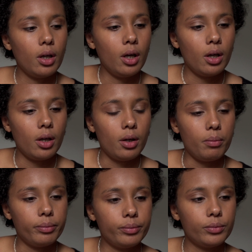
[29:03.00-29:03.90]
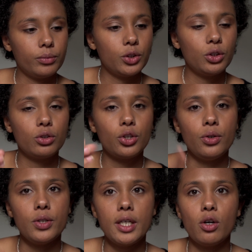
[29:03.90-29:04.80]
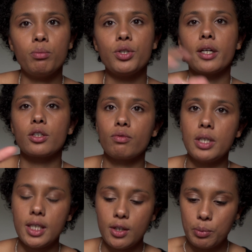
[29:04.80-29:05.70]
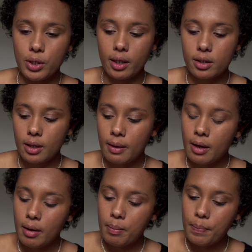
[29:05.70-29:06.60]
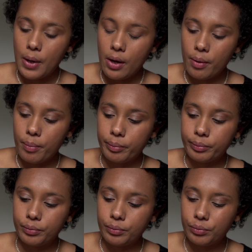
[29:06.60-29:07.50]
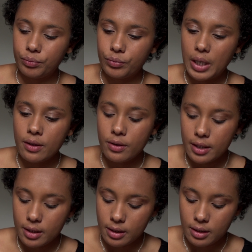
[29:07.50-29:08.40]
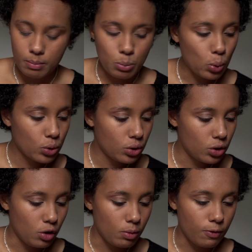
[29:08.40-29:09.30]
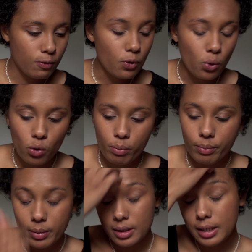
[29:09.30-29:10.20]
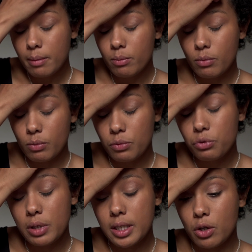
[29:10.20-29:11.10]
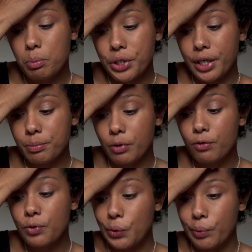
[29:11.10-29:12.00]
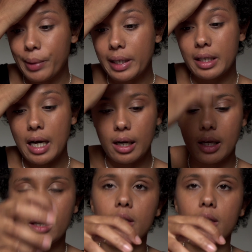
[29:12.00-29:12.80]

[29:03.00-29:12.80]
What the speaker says: 2D objects, 3D objects. And this is more to do with form, same 3D objects, but form and colour,